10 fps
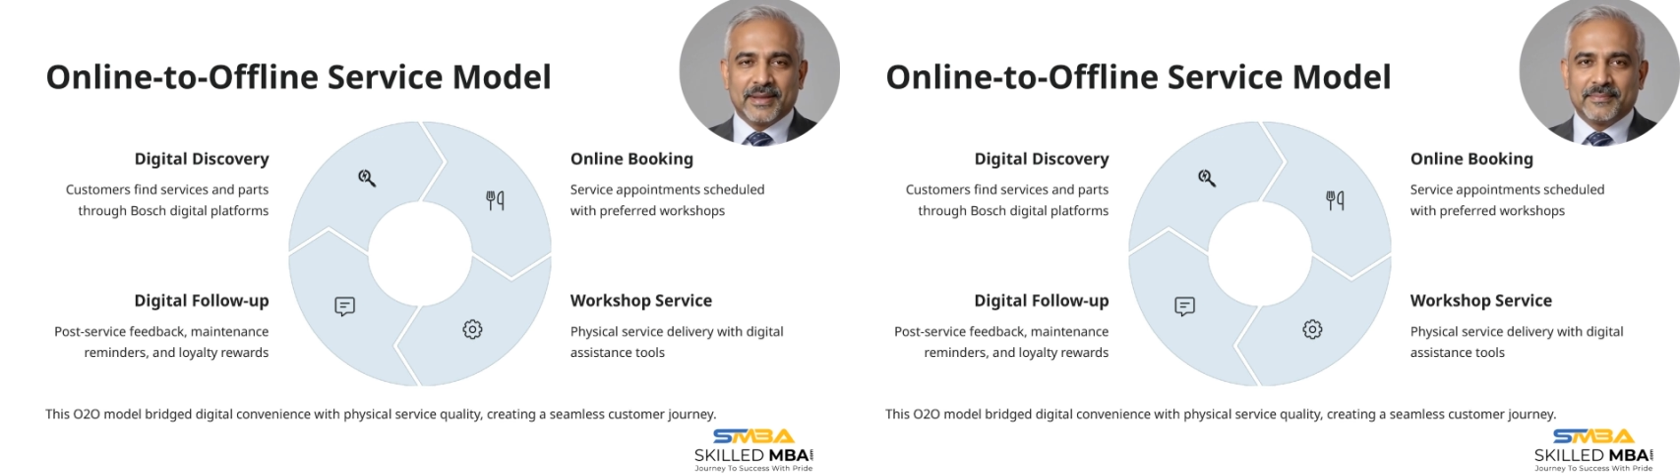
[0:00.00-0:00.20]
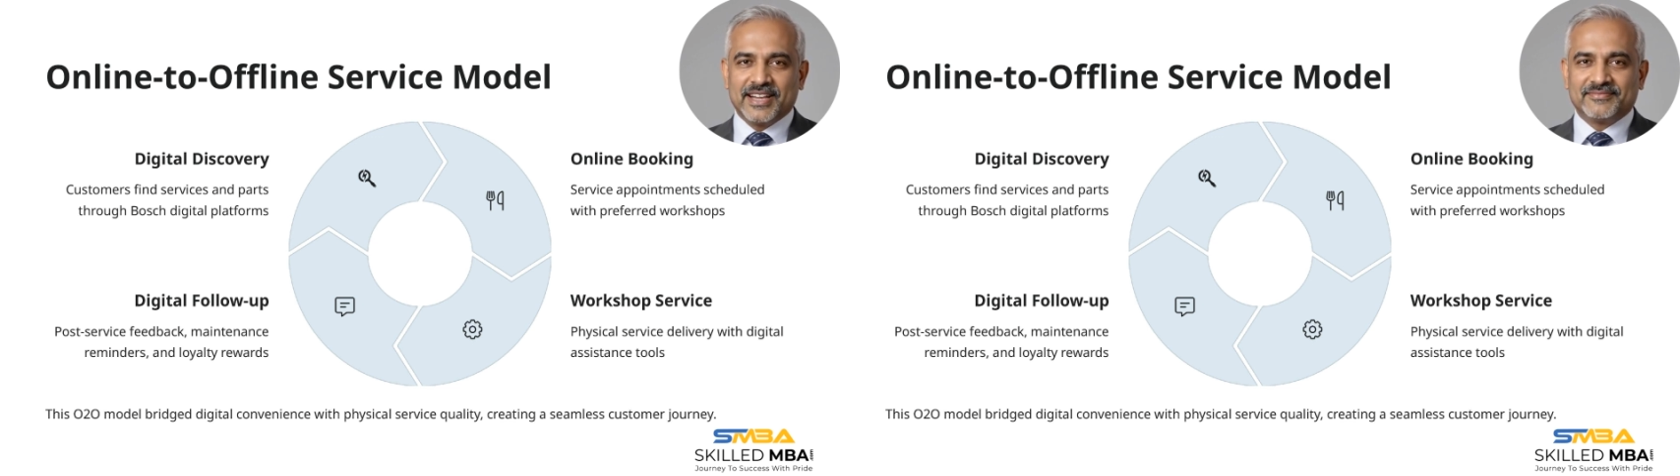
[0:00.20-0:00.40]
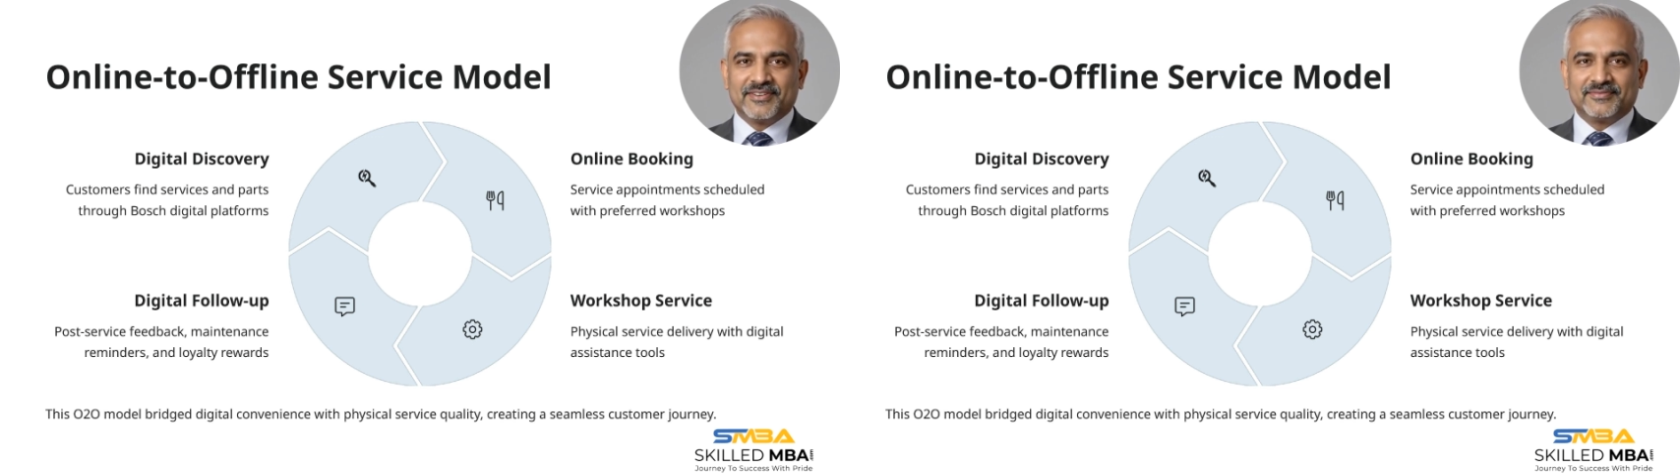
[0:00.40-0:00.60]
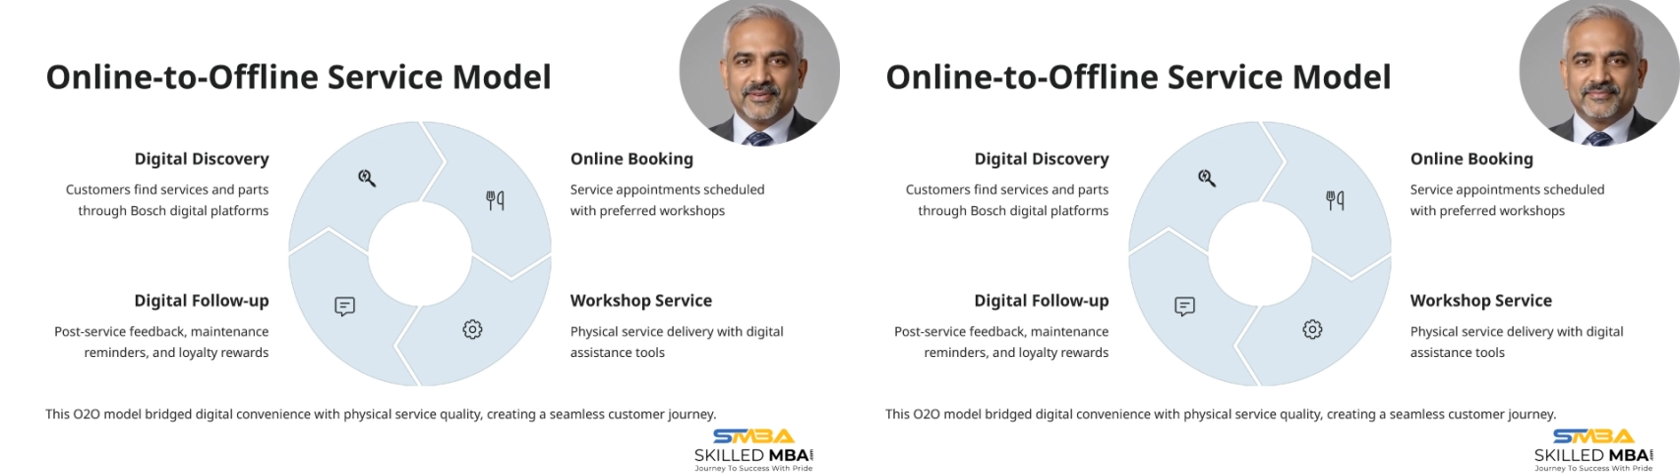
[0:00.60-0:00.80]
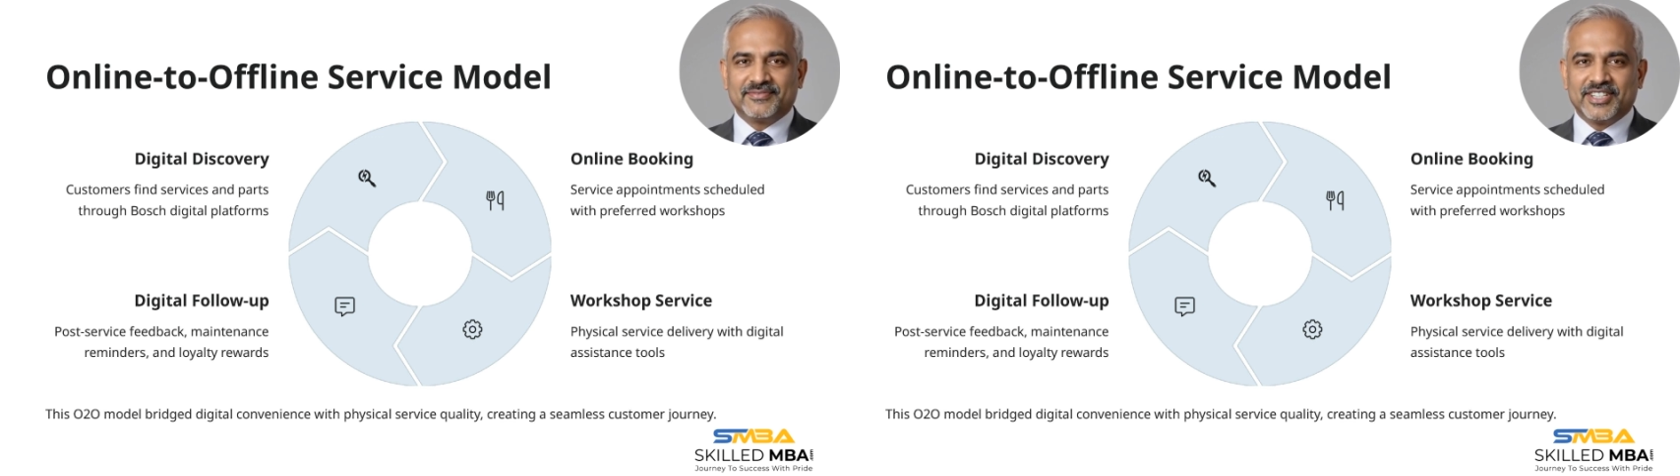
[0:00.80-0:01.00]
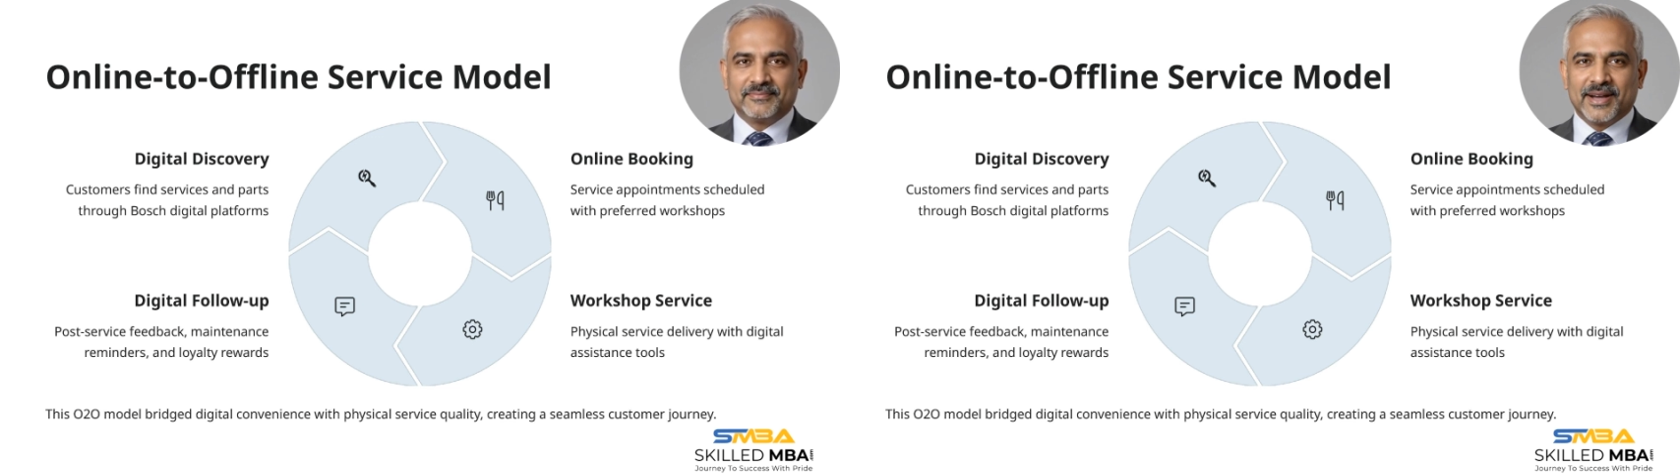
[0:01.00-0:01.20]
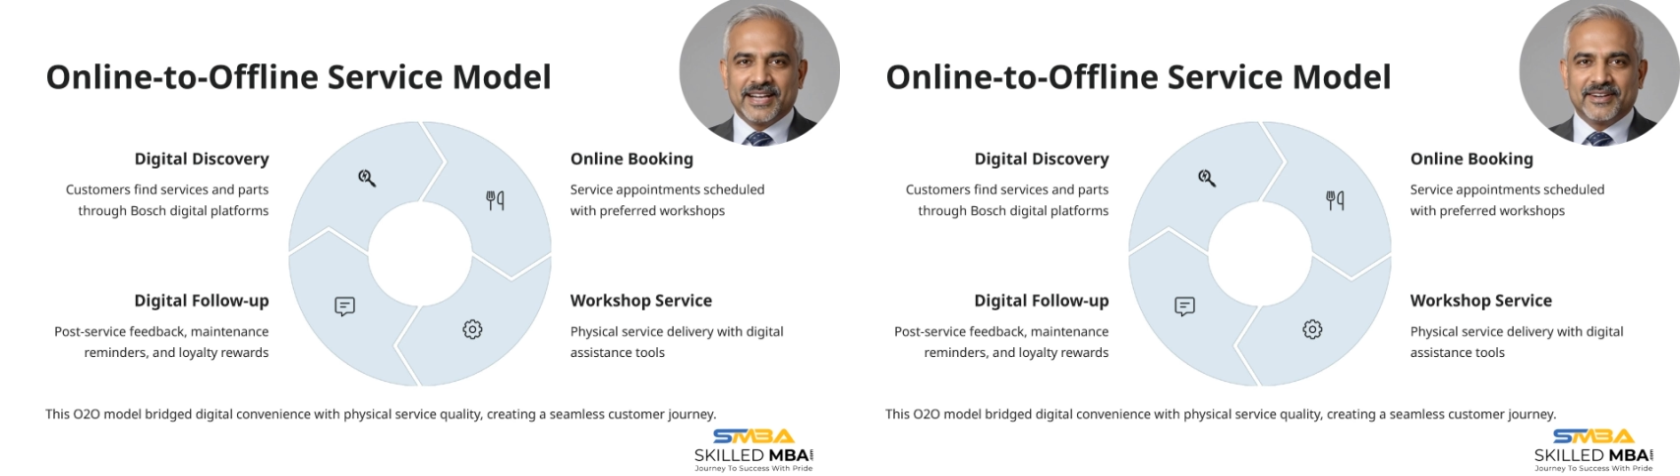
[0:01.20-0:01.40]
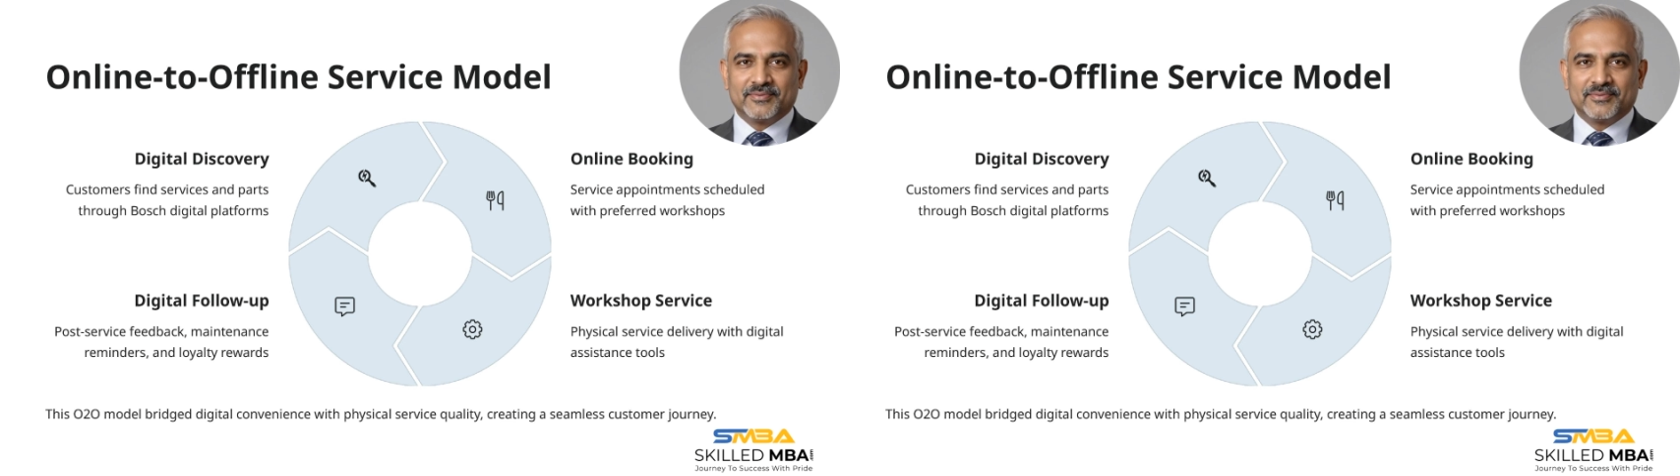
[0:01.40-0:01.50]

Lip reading: benefit from feedback,